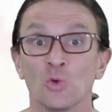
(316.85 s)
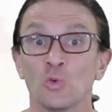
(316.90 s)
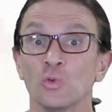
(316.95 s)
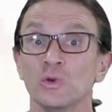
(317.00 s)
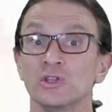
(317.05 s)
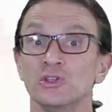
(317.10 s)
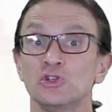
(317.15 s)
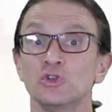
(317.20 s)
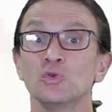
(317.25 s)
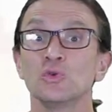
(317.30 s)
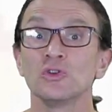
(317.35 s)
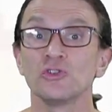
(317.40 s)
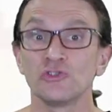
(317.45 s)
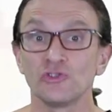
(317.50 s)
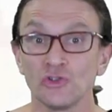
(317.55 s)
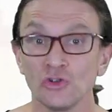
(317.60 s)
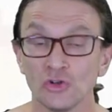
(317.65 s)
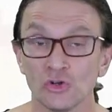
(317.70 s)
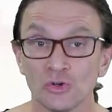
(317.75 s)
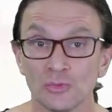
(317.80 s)
We do
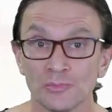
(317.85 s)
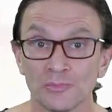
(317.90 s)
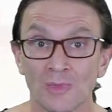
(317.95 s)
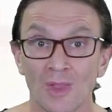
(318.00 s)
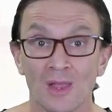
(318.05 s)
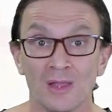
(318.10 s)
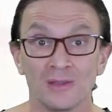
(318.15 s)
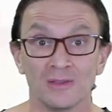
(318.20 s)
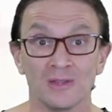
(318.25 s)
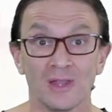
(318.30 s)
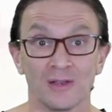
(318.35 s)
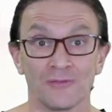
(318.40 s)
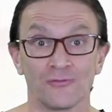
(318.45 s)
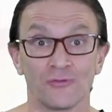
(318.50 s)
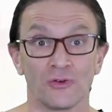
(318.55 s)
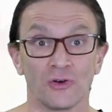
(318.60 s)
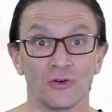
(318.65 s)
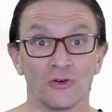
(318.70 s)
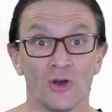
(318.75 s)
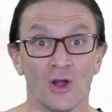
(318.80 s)
assume that
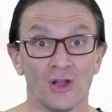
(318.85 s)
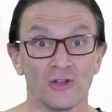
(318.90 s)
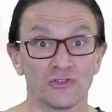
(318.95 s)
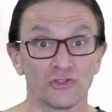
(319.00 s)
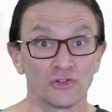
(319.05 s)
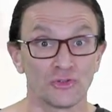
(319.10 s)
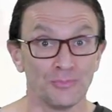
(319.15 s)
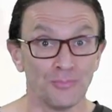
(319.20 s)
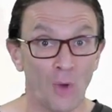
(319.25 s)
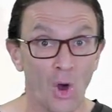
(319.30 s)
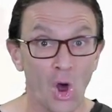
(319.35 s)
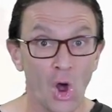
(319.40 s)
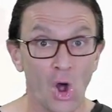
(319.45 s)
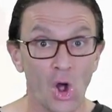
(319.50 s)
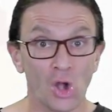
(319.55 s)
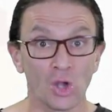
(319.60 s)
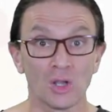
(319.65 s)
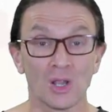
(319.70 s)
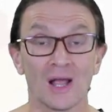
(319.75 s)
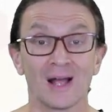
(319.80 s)
for
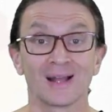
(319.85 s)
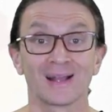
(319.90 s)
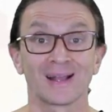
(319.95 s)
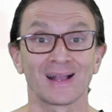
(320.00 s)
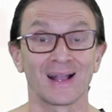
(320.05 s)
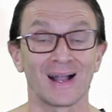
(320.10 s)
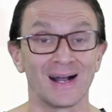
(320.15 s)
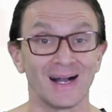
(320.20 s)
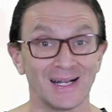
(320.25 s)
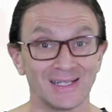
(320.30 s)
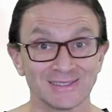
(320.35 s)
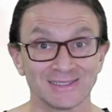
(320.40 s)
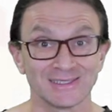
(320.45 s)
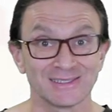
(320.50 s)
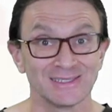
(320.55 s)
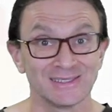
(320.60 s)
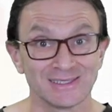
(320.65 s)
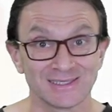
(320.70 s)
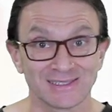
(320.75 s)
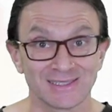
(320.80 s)
small
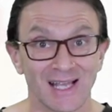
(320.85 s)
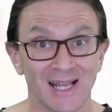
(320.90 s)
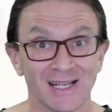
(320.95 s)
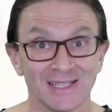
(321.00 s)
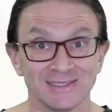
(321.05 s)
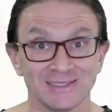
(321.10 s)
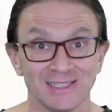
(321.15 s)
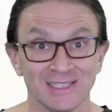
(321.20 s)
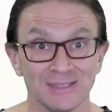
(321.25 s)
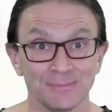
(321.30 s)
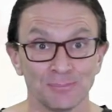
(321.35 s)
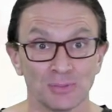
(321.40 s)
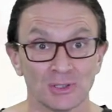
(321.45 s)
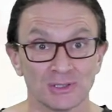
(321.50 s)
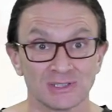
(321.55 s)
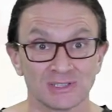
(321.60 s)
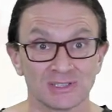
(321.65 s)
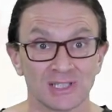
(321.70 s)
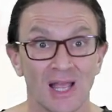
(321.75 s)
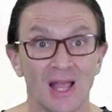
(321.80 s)
constant size
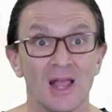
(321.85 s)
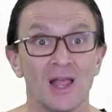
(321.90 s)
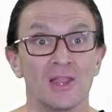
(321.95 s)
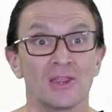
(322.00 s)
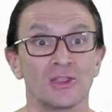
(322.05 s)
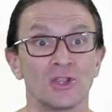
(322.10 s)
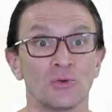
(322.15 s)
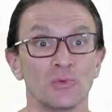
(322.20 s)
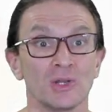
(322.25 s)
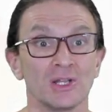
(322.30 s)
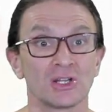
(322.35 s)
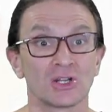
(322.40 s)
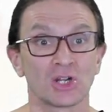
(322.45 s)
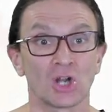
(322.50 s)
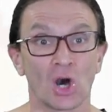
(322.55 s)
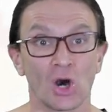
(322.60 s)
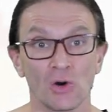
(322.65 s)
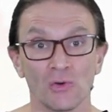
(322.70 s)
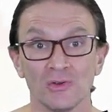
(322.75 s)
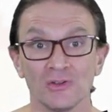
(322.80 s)
inputs, the
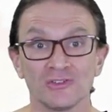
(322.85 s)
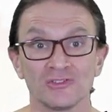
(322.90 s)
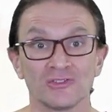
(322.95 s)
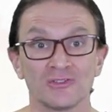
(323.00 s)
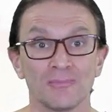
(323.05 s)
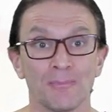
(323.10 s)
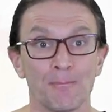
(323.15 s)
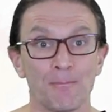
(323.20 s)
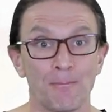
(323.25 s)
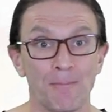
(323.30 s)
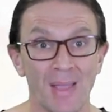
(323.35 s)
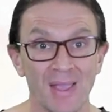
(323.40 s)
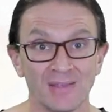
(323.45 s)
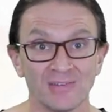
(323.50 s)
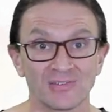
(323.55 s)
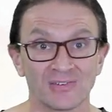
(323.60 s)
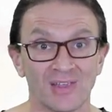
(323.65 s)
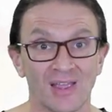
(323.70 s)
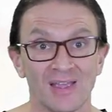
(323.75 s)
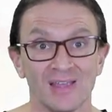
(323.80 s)
recurrence
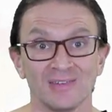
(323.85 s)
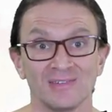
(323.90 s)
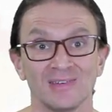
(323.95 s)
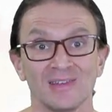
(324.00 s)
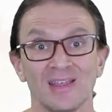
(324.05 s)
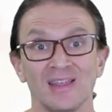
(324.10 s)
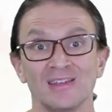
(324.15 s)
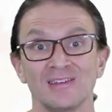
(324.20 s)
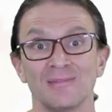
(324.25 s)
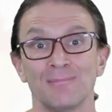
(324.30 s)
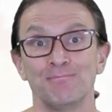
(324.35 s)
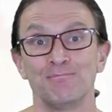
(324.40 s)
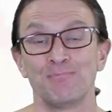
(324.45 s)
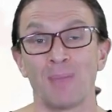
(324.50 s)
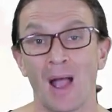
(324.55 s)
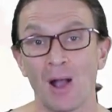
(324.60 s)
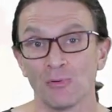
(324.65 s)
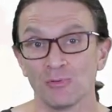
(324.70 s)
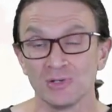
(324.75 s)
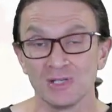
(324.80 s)
base case is
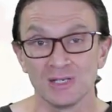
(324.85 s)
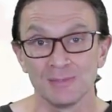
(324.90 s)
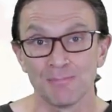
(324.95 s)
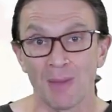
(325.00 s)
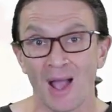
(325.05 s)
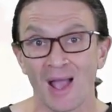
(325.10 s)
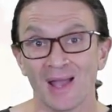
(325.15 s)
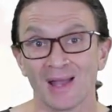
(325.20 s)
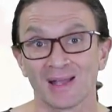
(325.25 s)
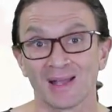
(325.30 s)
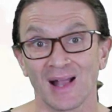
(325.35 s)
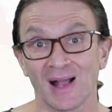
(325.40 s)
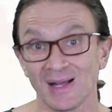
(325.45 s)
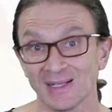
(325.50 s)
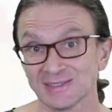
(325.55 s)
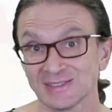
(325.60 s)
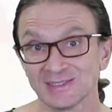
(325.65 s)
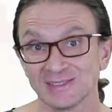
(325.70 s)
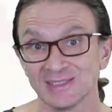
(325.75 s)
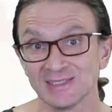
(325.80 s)
bounded by a
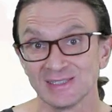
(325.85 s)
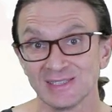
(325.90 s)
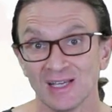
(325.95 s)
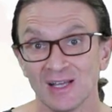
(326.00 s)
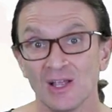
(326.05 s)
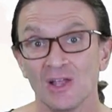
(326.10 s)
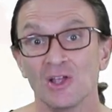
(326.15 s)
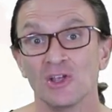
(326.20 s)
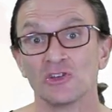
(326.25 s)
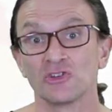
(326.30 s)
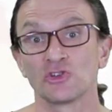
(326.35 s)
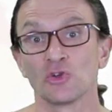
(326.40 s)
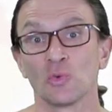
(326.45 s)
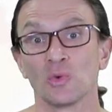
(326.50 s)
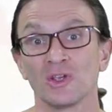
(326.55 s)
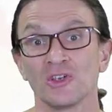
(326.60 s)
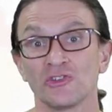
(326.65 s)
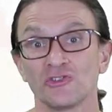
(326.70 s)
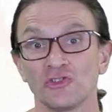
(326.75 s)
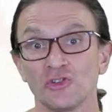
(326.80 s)
constant, so
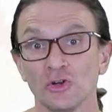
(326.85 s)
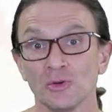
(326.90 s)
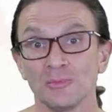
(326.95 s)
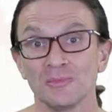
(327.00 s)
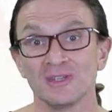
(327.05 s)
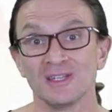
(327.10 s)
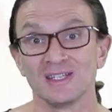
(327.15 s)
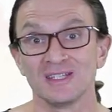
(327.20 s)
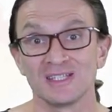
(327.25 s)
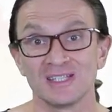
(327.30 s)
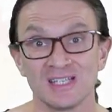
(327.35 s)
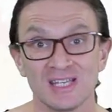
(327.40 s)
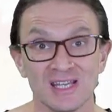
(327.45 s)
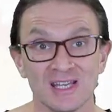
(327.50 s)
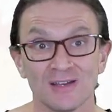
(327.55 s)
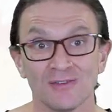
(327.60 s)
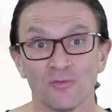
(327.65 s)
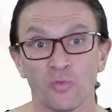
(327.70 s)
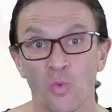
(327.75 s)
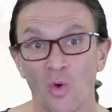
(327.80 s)
we assume that
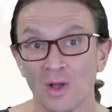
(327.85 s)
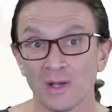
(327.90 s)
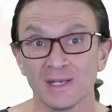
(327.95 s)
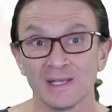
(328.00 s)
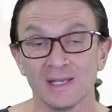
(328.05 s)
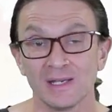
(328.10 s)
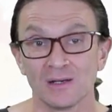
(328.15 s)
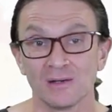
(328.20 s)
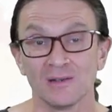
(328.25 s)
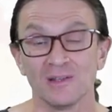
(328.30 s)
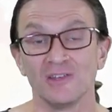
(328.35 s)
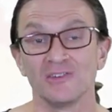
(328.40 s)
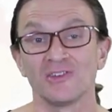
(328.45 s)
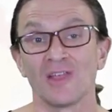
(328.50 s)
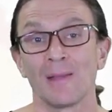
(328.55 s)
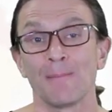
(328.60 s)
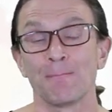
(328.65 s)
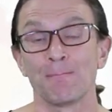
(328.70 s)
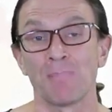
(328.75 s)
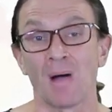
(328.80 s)
t of 1 here
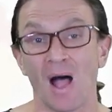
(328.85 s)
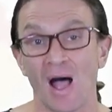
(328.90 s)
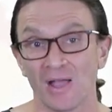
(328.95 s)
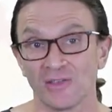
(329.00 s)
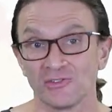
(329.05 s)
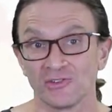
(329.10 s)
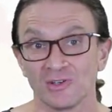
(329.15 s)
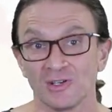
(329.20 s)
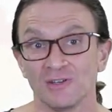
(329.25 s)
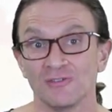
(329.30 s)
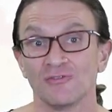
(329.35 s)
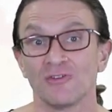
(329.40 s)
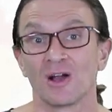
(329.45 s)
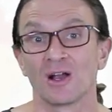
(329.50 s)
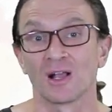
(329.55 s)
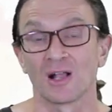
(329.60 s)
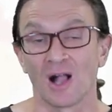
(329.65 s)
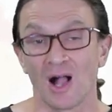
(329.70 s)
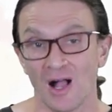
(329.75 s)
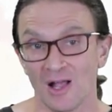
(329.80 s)
is a positive
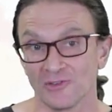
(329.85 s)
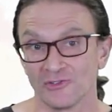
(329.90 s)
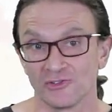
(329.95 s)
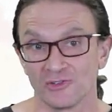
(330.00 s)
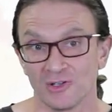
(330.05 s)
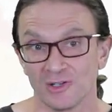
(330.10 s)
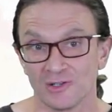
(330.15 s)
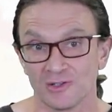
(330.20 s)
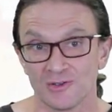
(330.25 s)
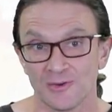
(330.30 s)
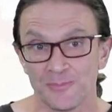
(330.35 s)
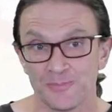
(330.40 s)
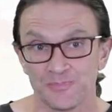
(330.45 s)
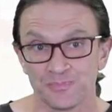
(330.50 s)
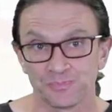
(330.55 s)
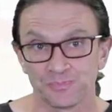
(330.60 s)
constant.